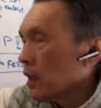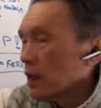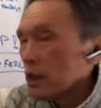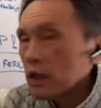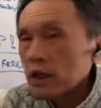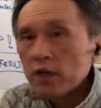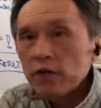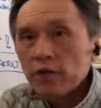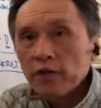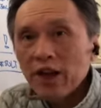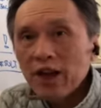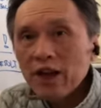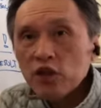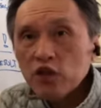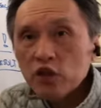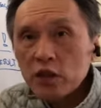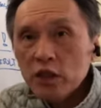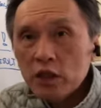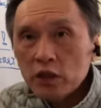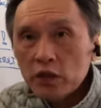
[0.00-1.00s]
The
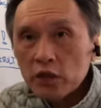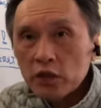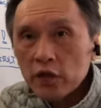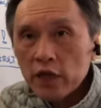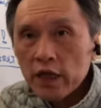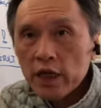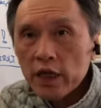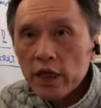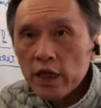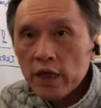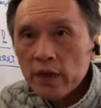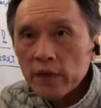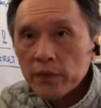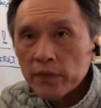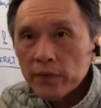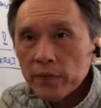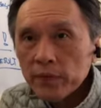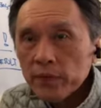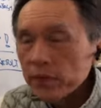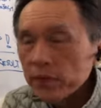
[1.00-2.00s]
functional training,
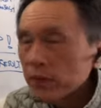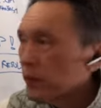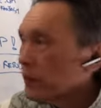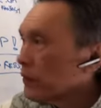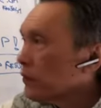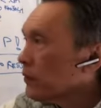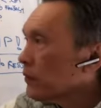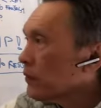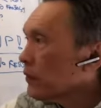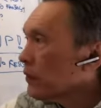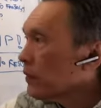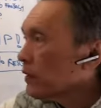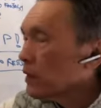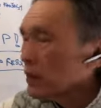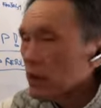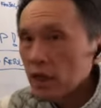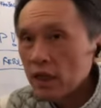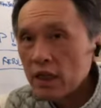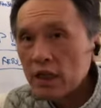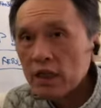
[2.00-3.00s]

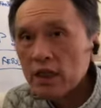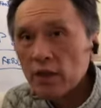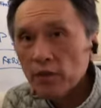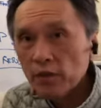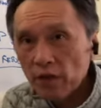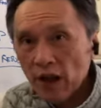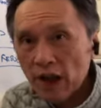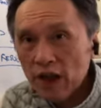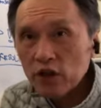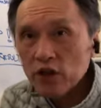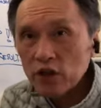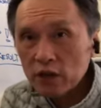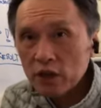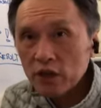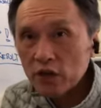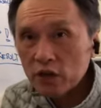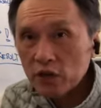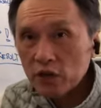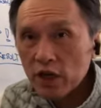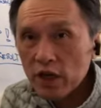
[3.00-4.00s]
in the functional
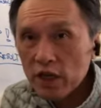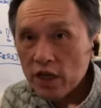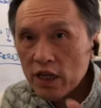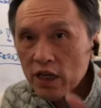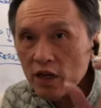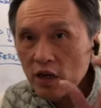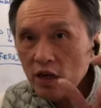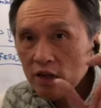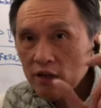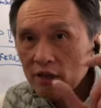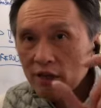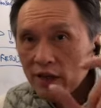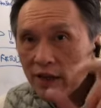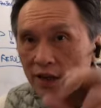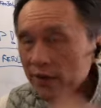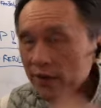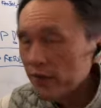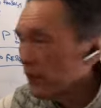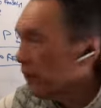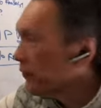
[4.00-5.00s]
training
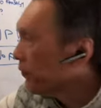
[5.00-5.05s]
content,